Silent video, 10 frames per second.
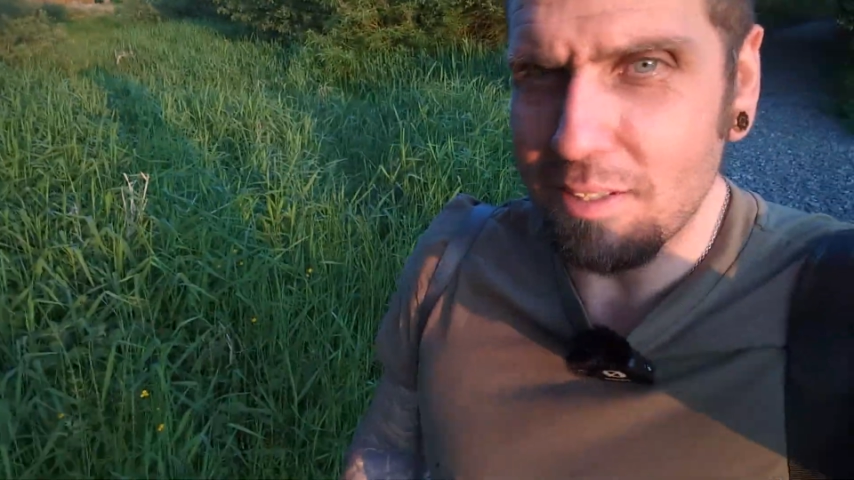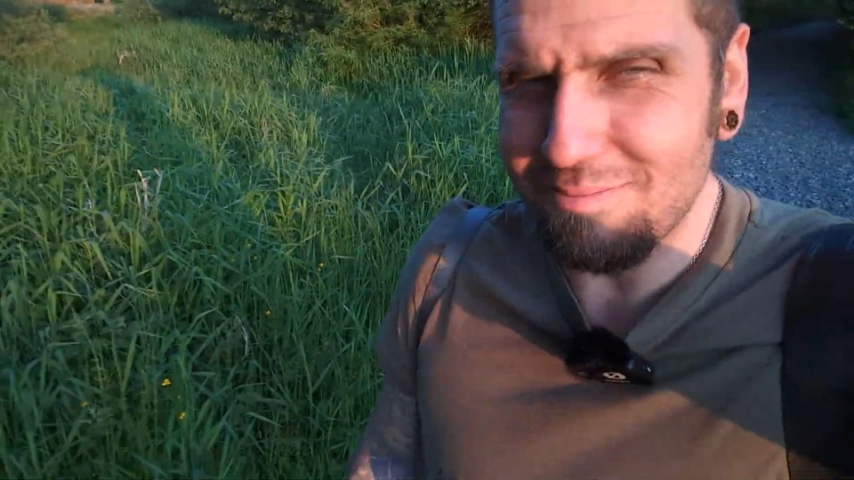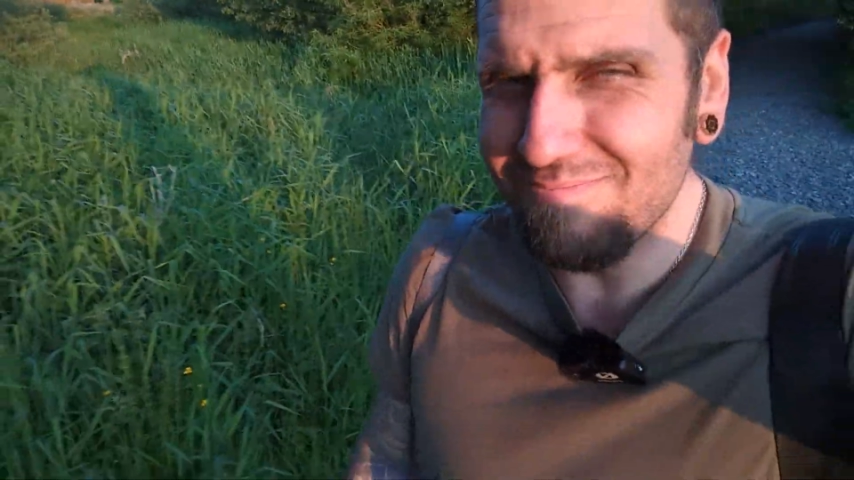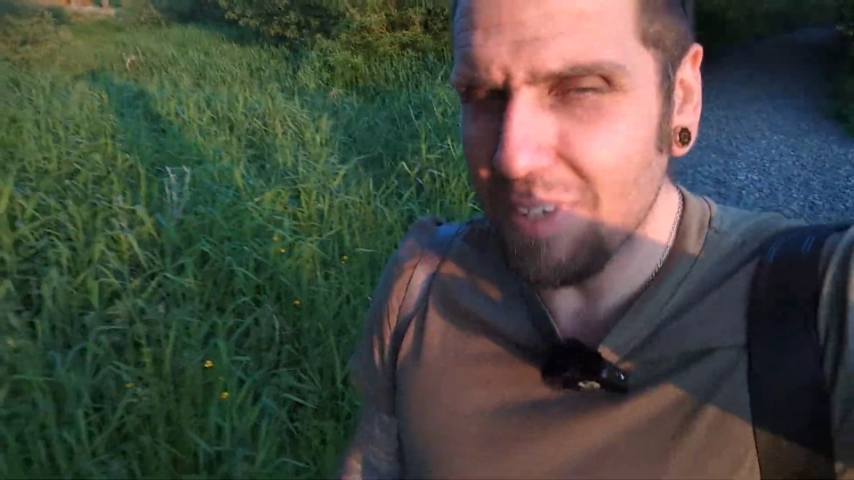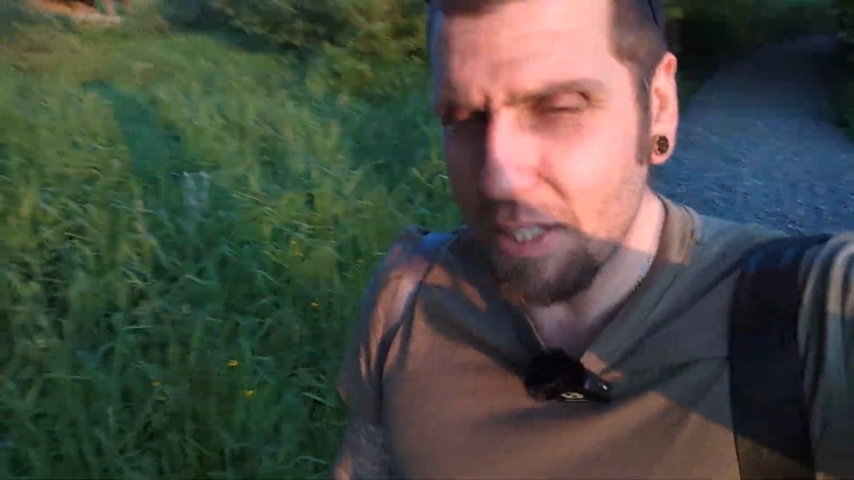
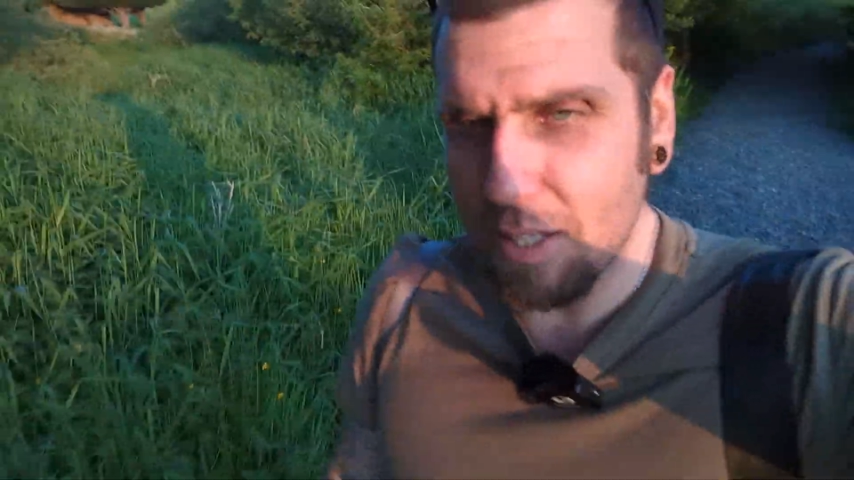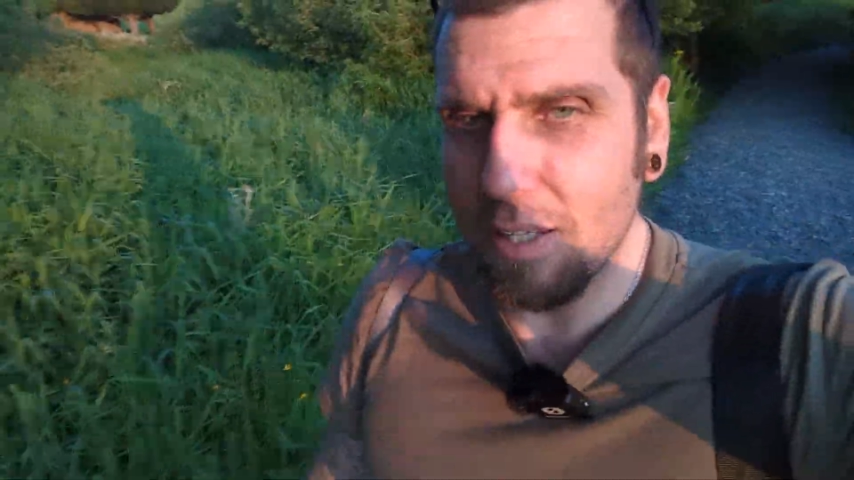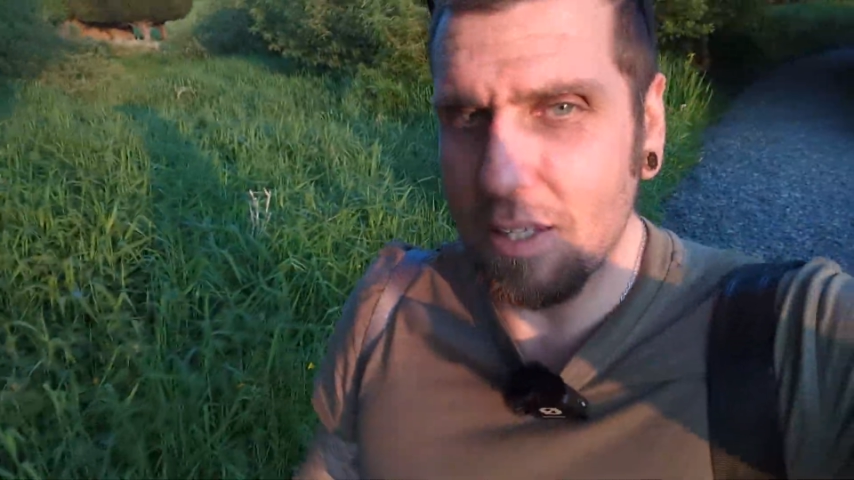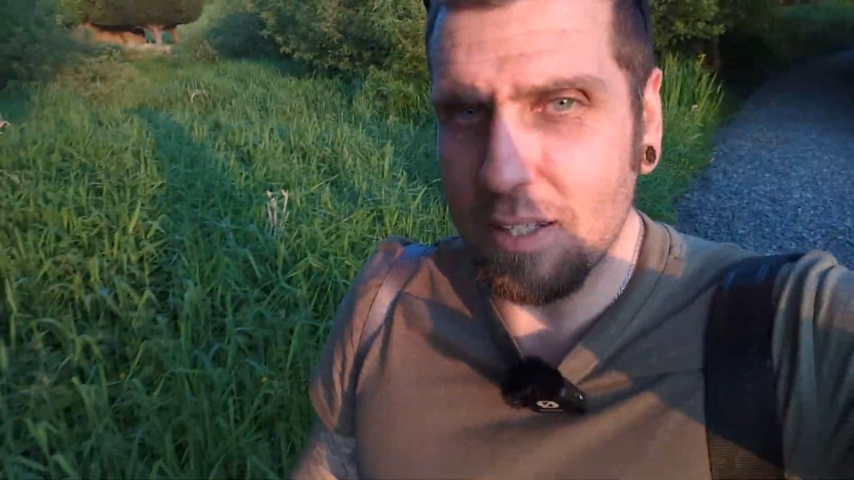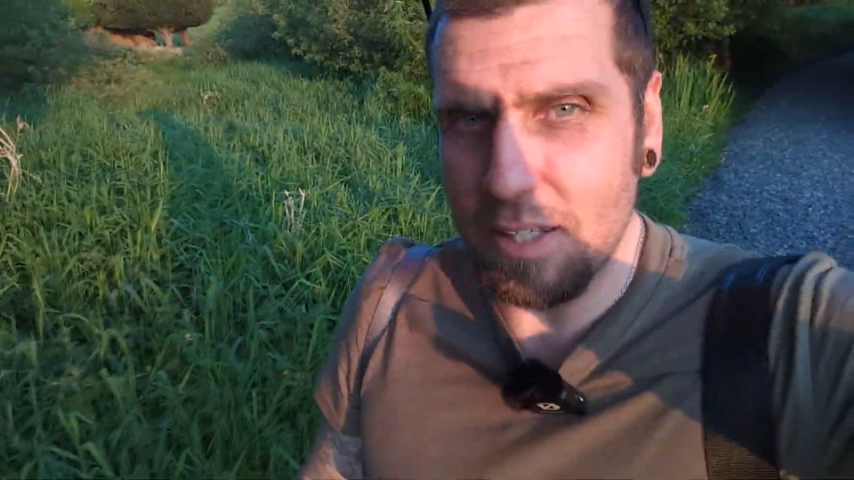you might be
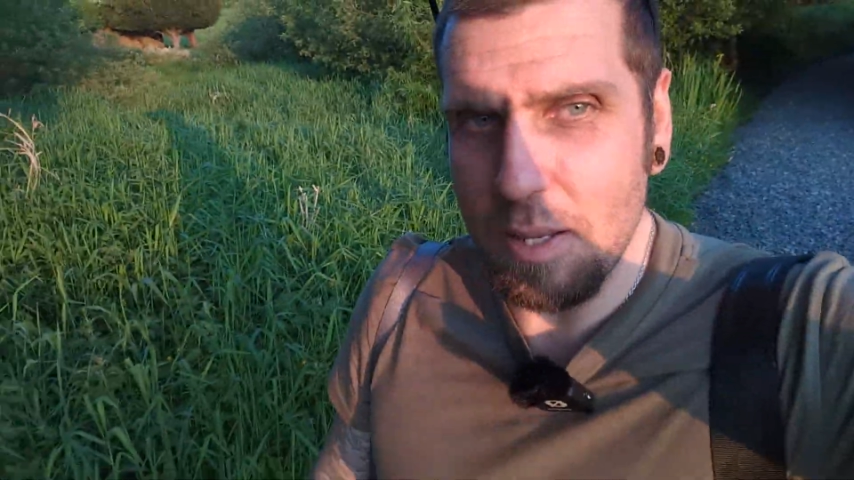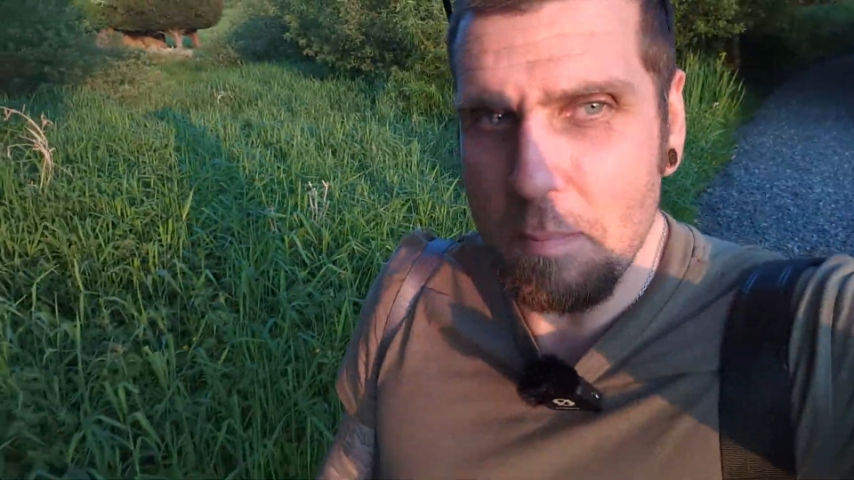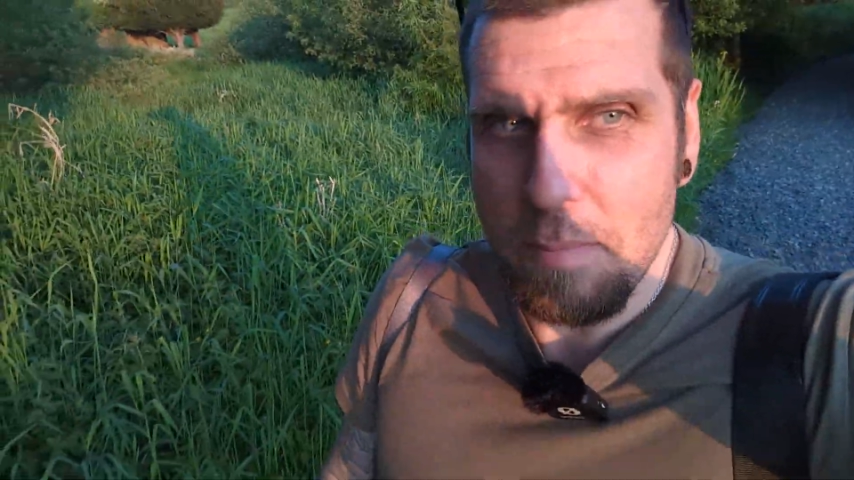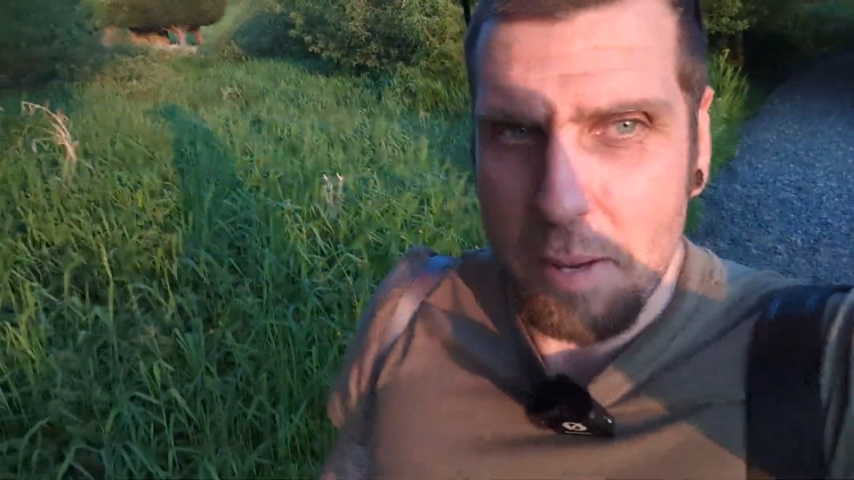able to pull back a